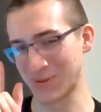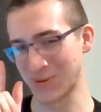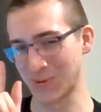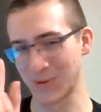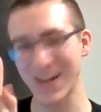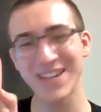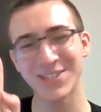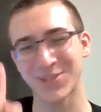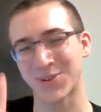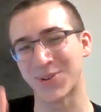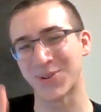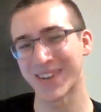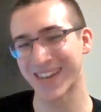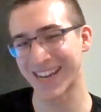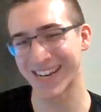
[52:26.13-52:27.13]
rage
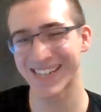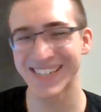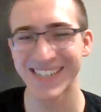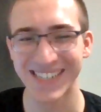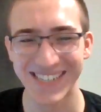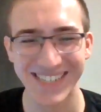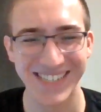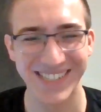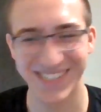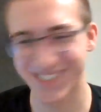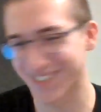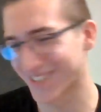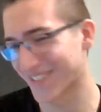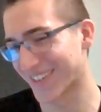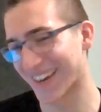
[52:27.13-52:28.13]
quitting.
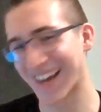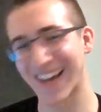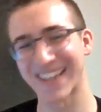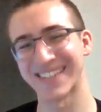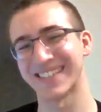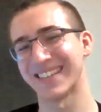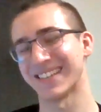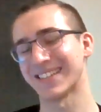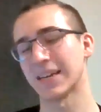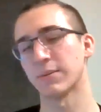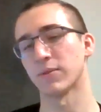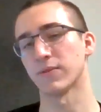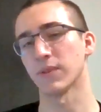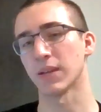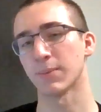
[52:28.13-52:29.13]
So I did a
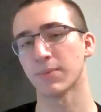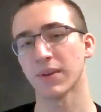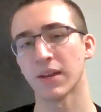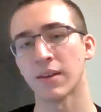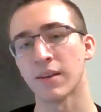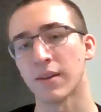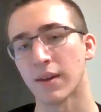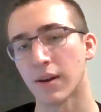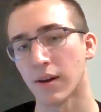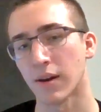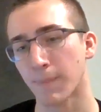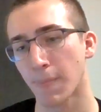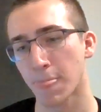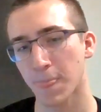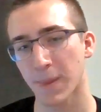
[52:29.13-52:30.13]
table flip, and
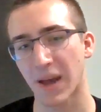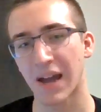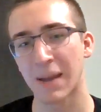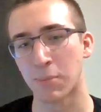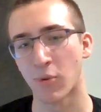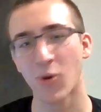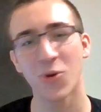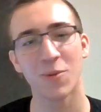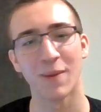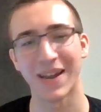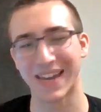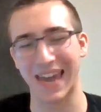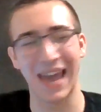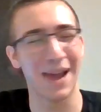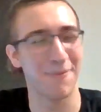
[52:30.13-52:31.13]
I broke my
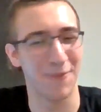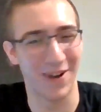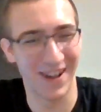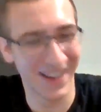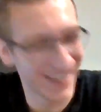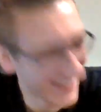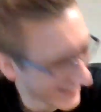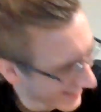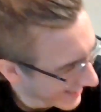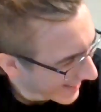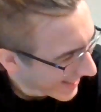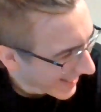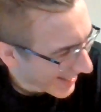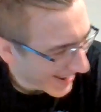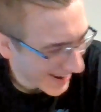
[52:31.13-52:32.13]
camera.
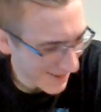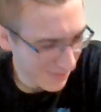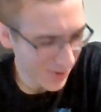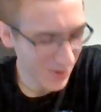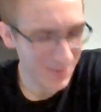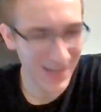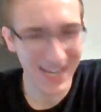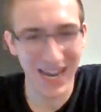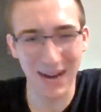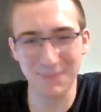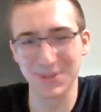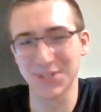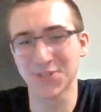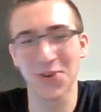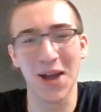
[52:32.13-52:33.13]
I broke my
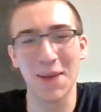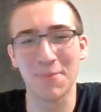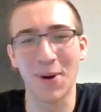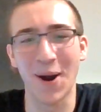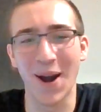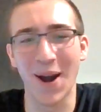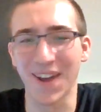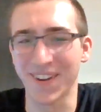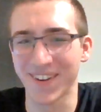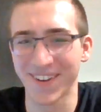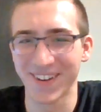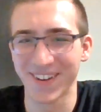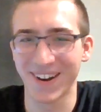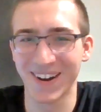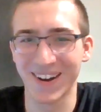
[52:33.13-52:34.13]
camera tripod,
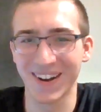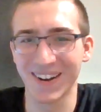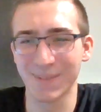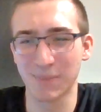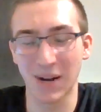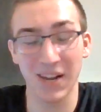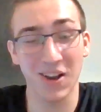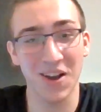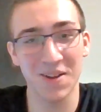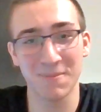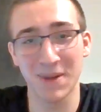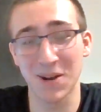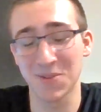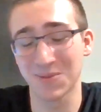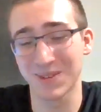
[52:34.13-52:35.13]
but I got a
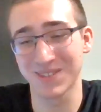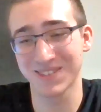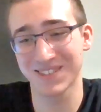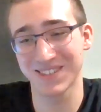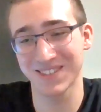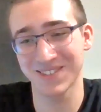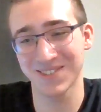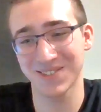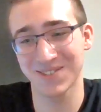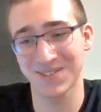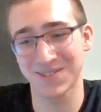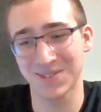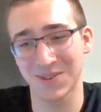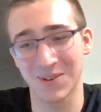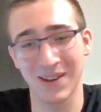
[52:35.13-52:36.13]
better one since.
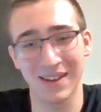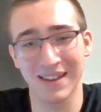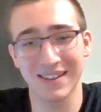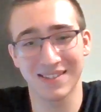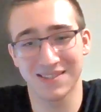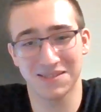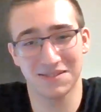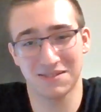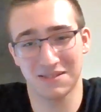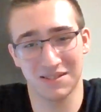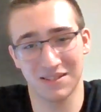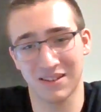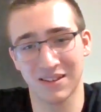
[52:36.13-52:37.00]
So I guess